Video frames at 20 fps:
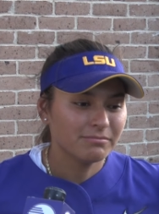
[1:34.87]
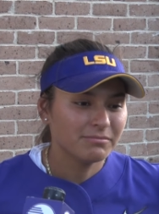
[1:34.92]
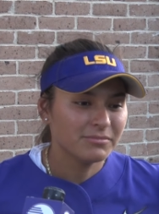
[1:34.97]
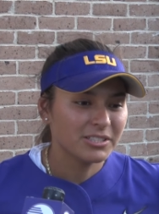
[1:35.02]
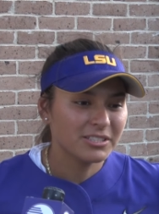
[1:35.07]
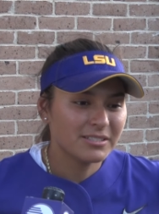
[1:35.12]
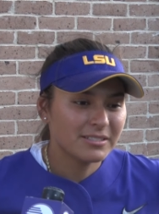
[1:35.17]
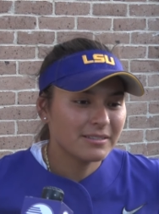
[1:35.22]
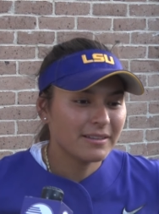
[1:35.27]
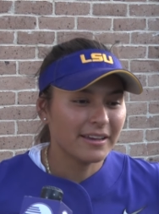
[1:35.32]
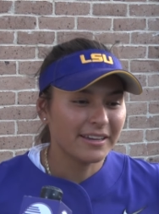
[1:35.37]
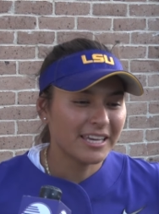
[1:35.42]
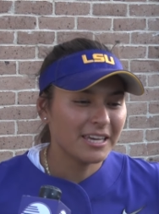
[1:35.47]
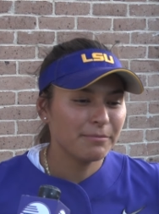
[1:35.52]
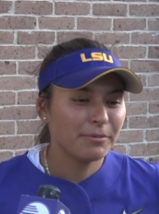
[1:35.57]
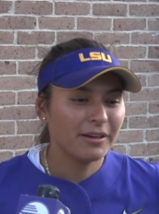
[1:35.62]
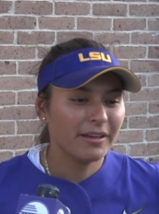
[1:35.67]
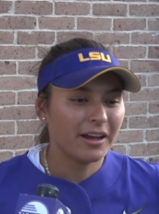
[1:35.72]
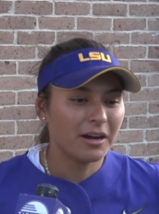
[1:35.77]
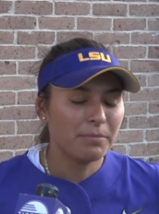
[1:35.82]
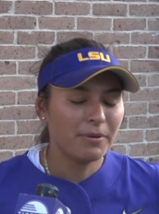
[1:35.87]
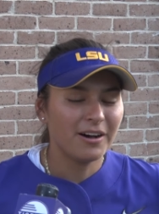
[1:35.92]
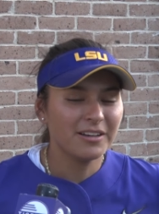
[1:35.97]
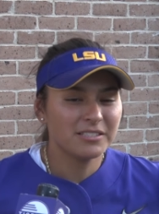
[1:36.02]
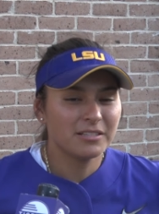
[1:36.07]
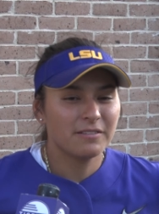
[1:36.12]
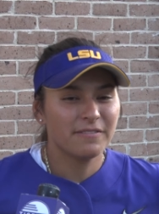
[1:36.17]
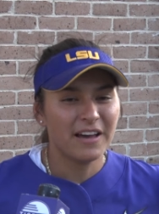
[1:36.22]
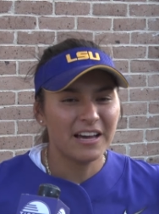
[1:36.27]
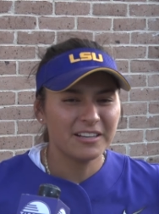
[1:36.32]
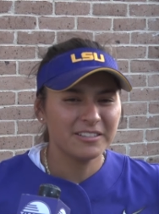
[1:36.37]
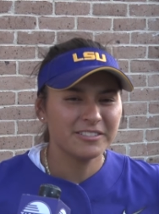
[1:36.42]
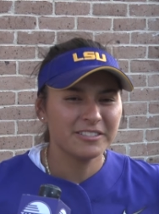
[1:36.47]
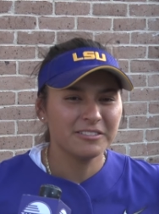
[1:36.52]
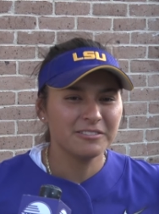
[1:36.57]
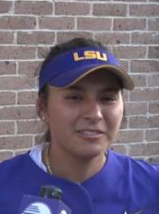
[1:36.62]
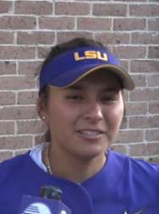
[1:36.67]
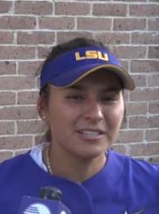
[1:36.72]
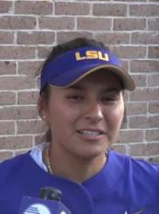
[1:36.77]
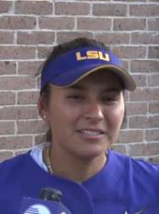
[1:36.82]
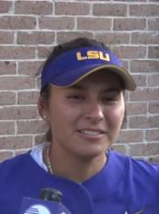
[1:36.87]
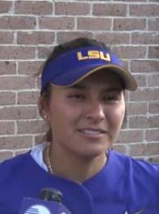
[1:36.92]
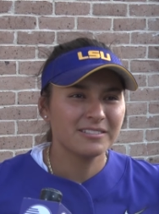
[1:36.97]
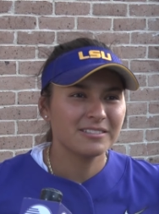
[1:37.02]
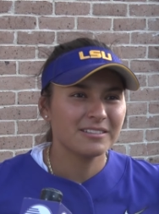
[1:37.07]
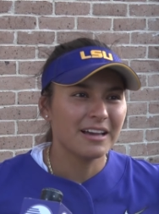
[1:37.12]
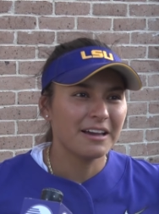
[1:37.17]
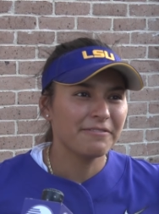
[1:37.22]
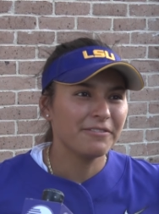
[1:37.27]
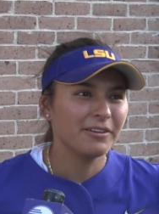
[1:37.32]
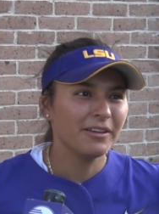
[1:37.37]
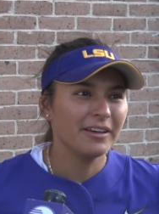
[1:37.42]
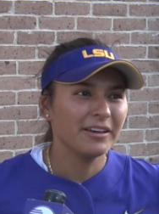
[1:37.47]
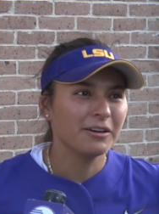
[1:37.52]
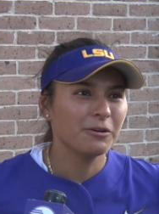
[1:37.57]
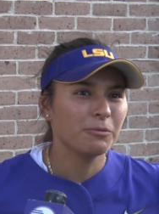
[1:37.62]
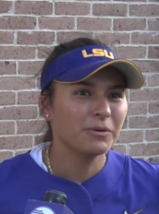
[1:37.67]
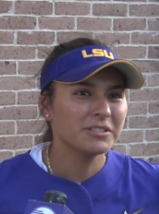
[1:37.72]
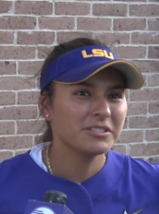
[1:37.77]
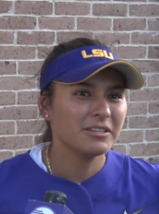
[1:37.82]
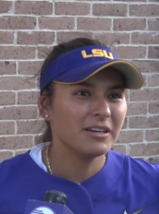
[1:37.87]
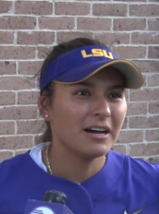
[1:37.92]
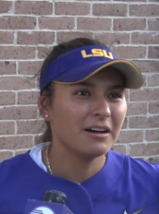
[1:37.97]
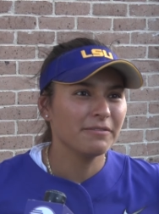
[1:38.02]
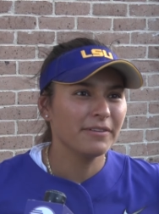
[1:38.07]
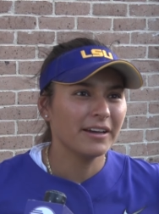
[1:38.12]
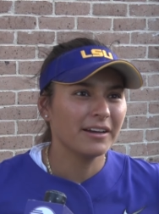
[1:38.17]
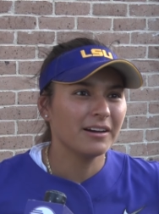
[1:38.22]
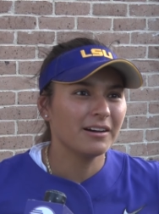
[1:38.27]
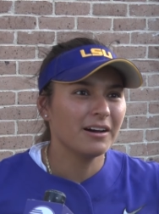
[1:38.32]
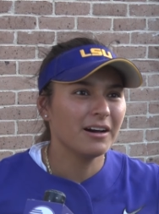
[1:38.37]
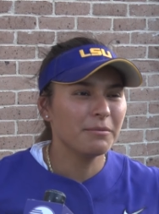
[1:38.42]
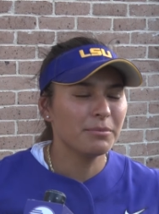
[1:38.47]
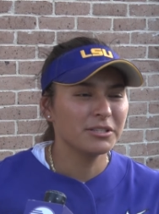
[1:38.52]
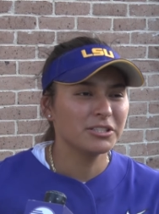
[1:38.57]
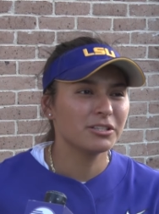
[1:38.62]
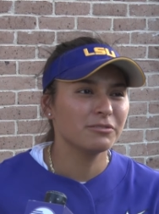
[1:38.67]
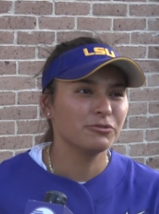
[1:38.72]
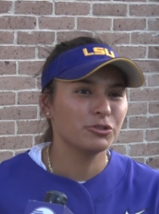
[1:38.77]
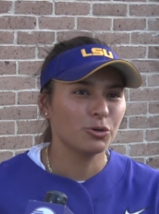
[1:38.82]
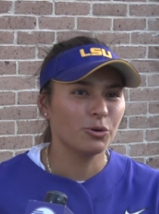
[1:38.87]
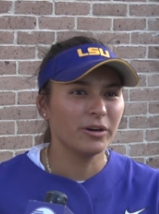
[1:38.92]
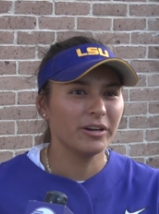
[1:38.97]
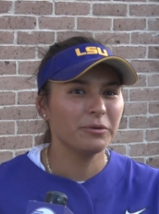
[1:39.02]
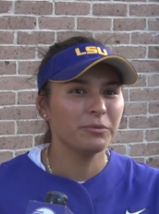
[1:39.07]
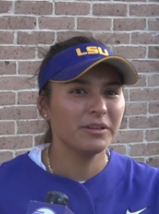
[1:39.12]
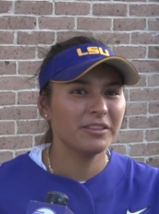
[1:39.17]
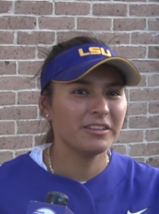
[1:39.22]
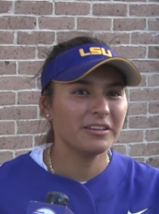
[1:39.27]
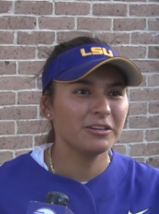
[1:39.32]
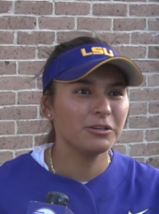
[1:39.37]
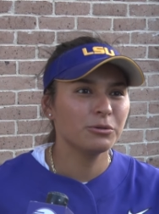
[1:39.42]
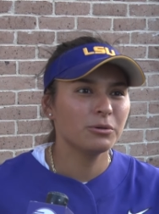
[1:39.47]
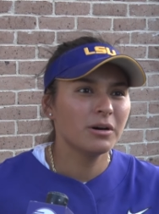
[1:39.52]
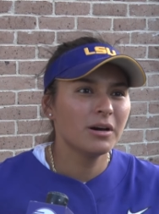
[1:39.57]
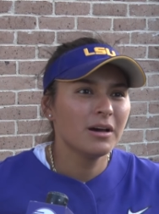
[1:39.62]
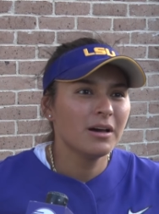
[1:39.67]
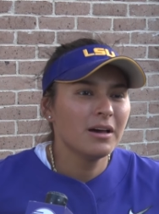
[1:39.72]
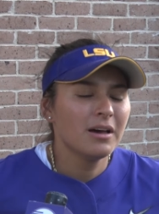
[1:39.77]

just like keeping like a positive attitude, because I feel like once you have like a bunch of joy with you,